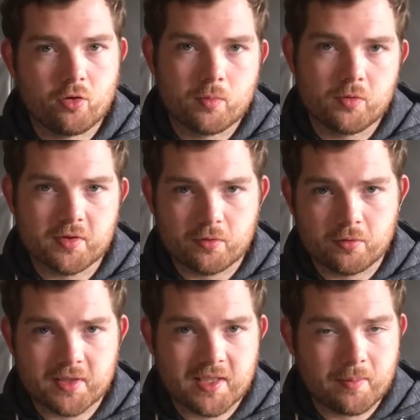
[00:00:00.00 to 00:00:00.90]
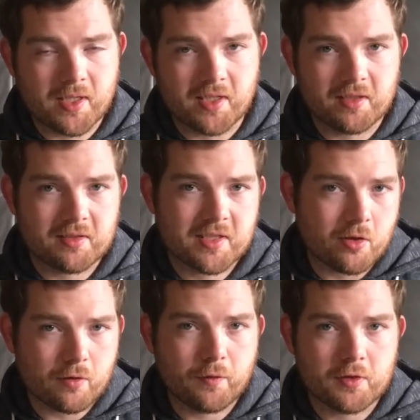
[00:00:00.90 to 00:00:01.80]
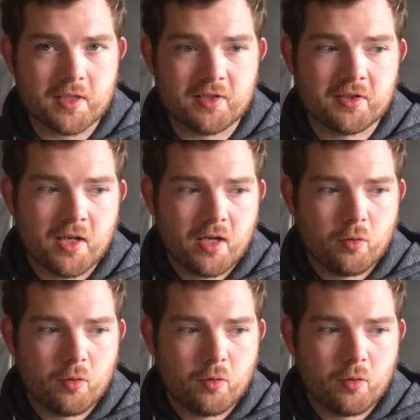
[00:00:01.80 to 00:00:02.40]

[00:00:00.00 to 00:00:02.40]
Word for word: normal Zord summoning stock footage